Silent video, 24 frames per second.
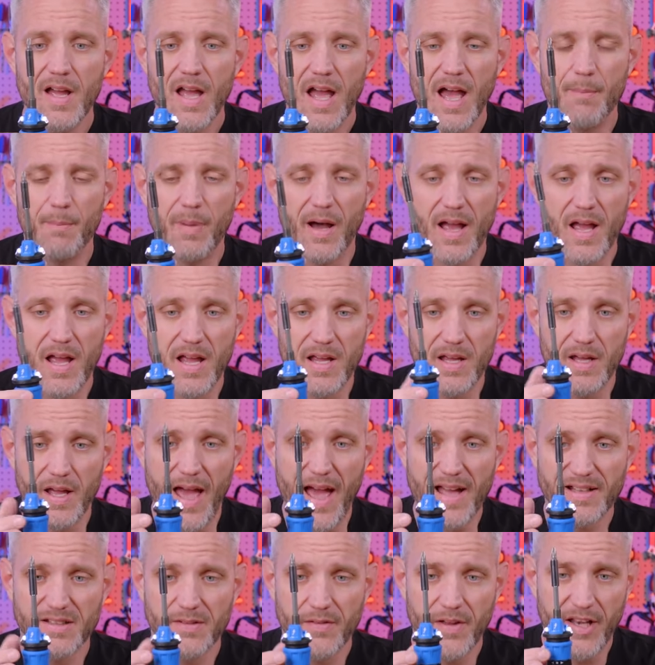And by
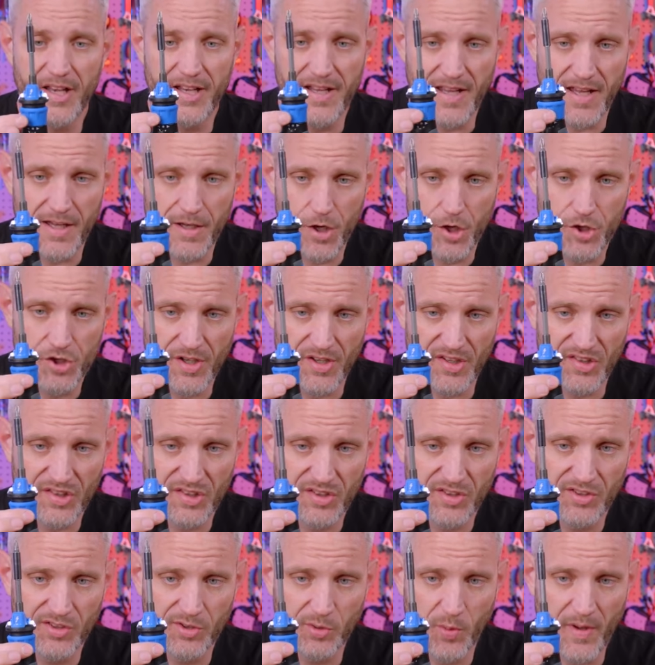activating it, you
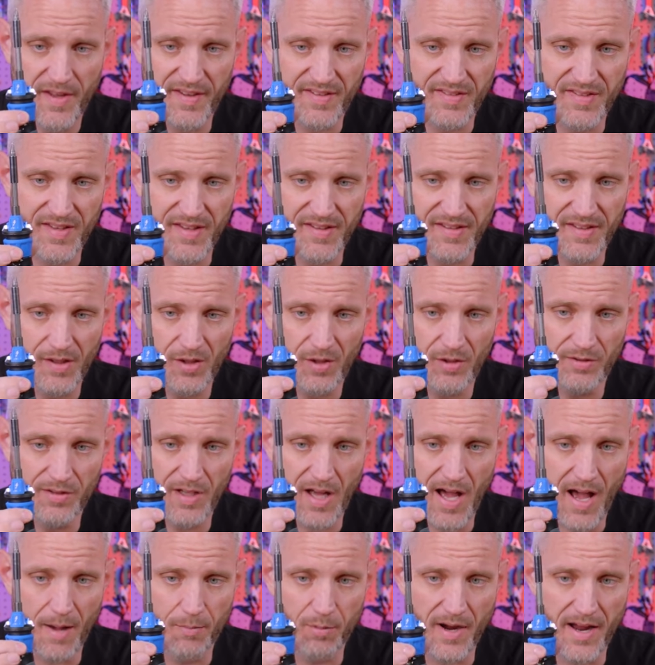just twist this little
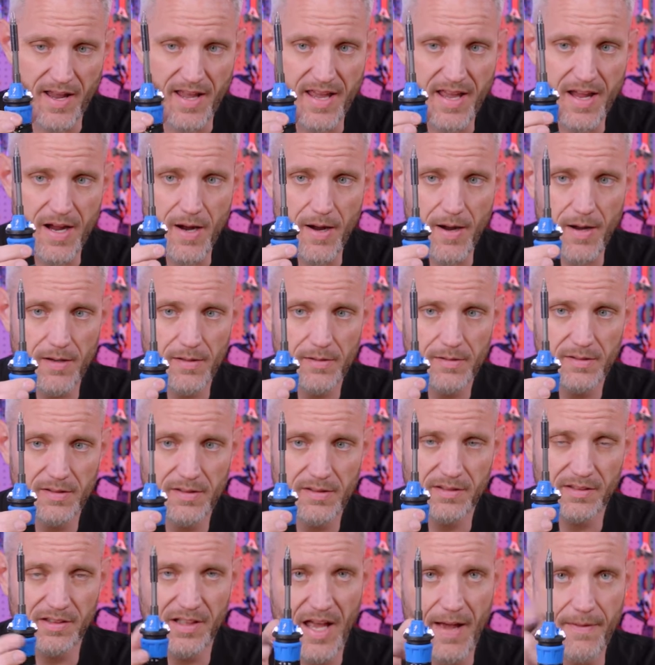knob right here,
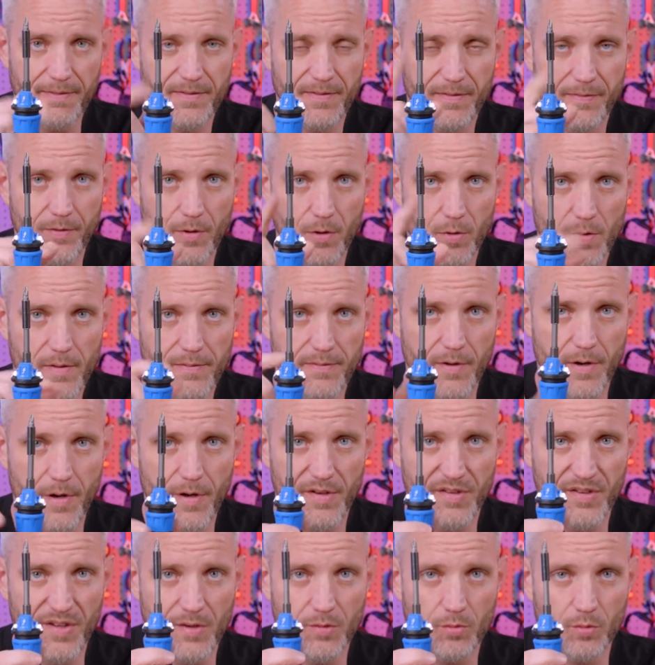left for
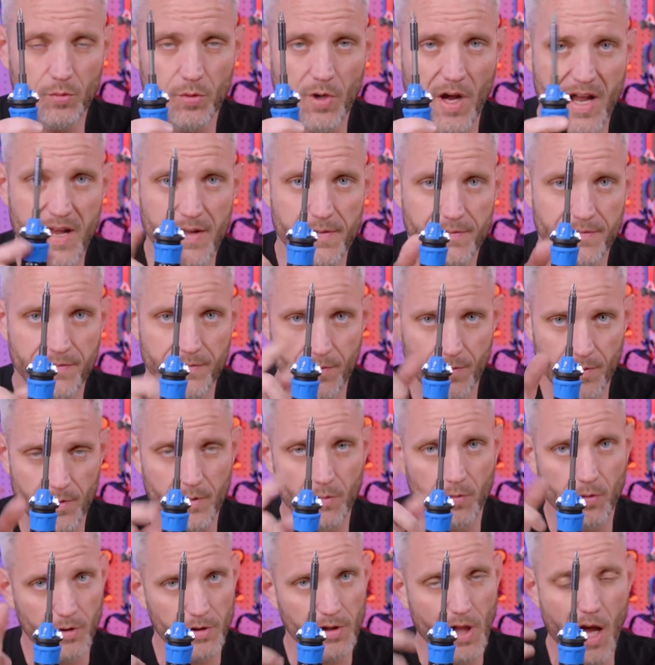reverse and right
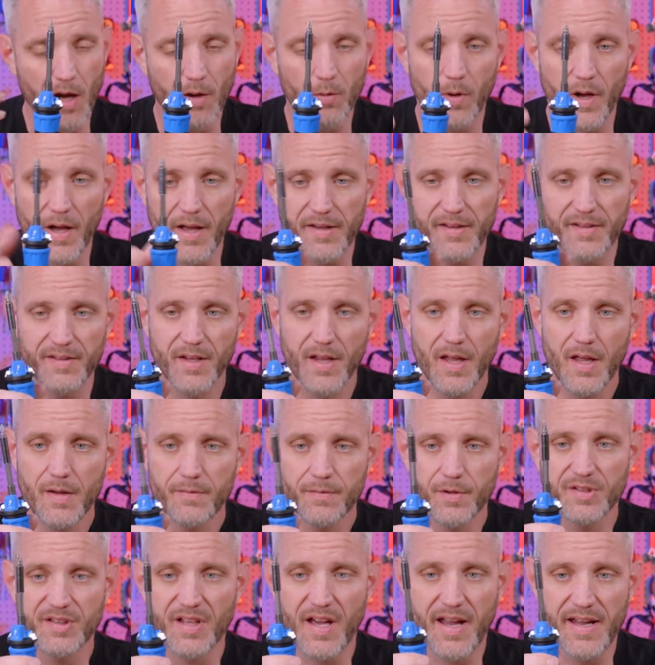for clockwise,
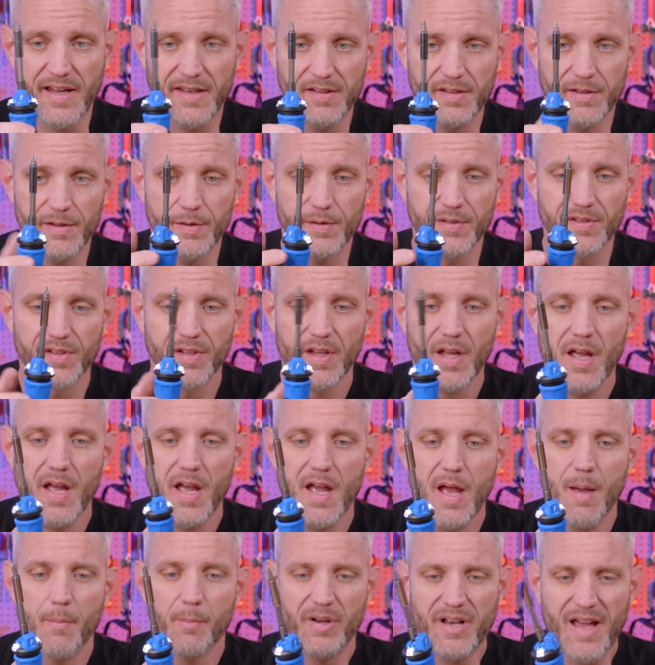for tight and loose.
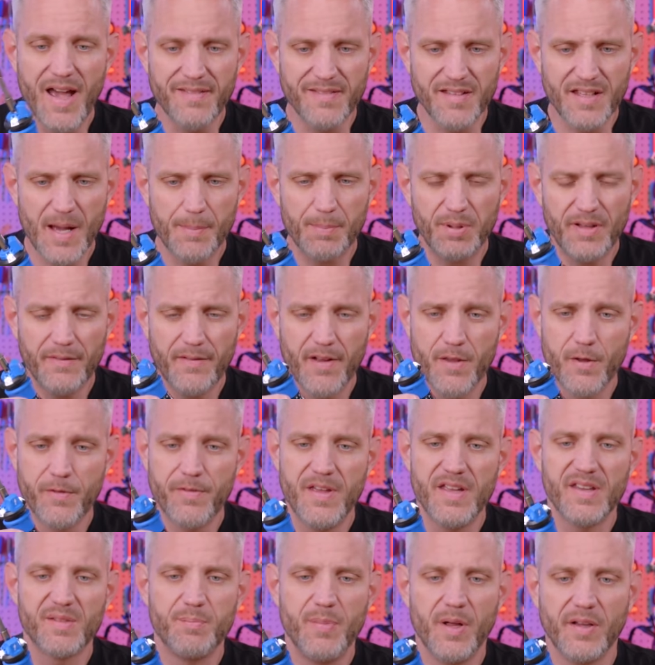But it has a couple of other
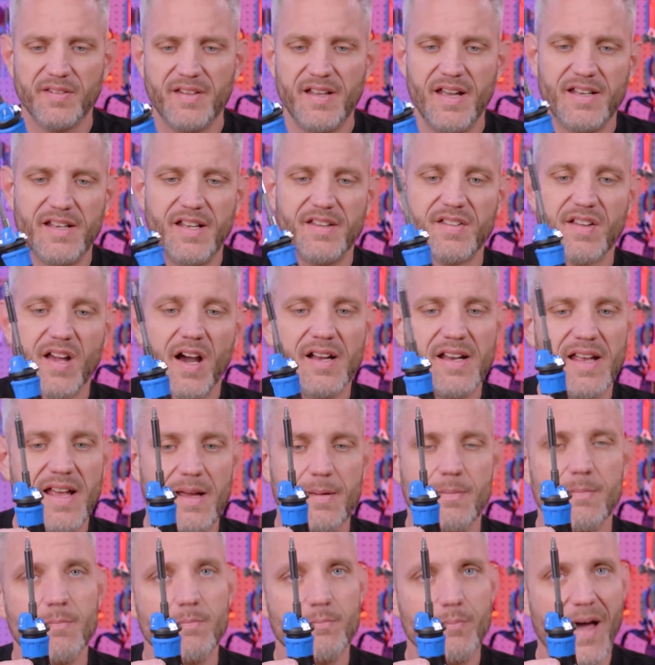things built in. It's got
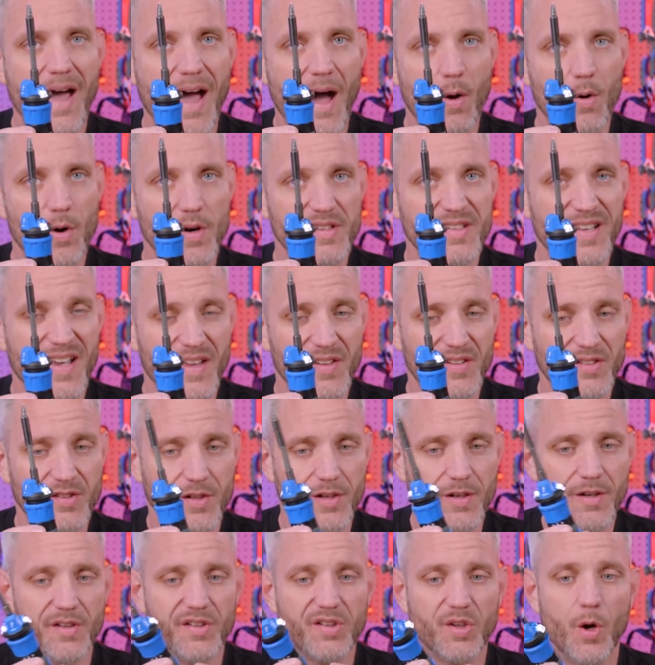a power
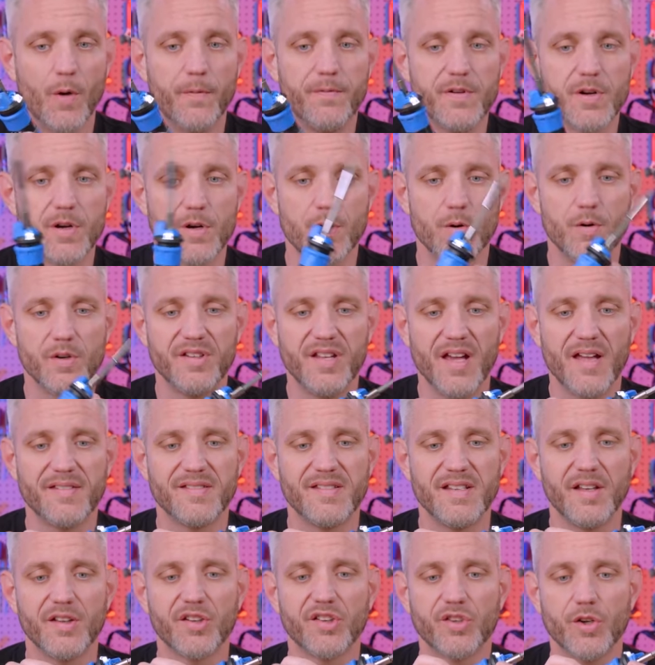tester, so if you're
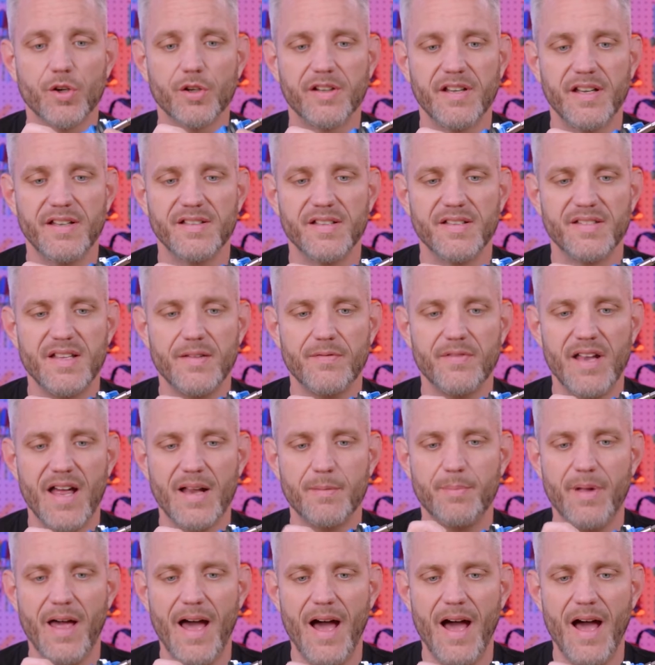testing a circuit to see if it had